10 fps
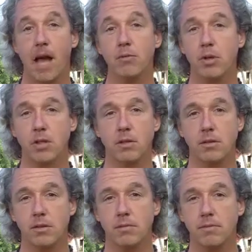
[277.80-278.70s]
I
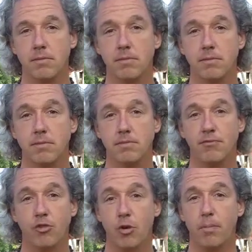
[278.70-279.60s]
wouldn't,
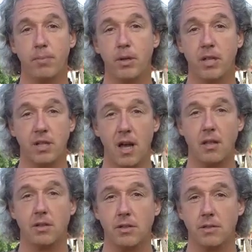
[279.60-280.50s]
for $1 billion,
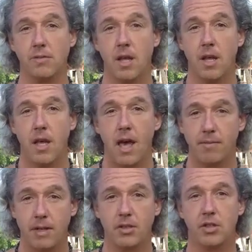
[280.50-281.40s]

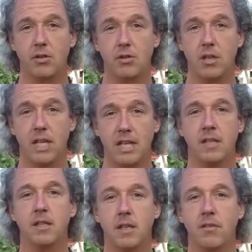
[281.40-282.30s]
have my children
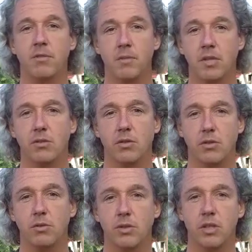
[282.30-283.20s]
in the governmental
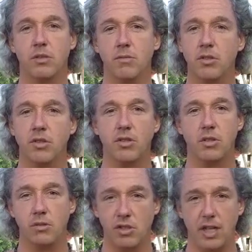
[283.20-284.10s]
school system. There's
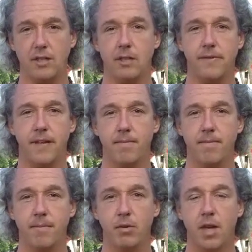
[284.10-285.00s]
just no chance of it,
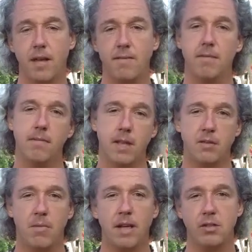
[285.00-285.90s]
okay?
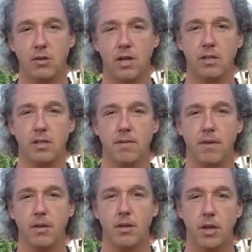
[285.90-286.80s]
That's my choice.
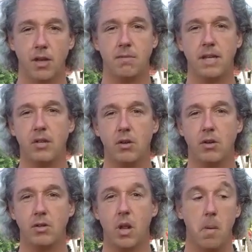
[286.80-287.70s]
You got to make
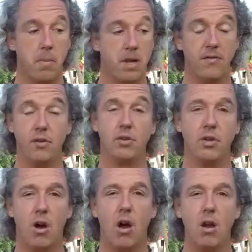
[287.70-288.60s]
yours. But if
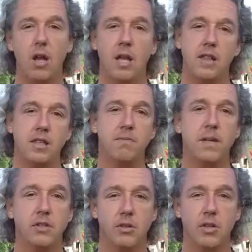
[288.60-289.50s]
yours are, this
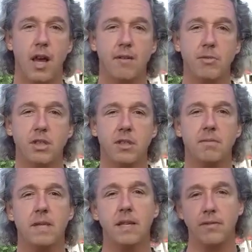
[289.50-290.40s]
makes your time with
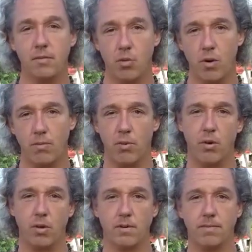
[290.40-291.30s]
them even more
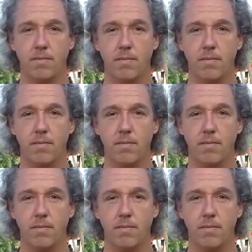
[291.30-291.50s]
important.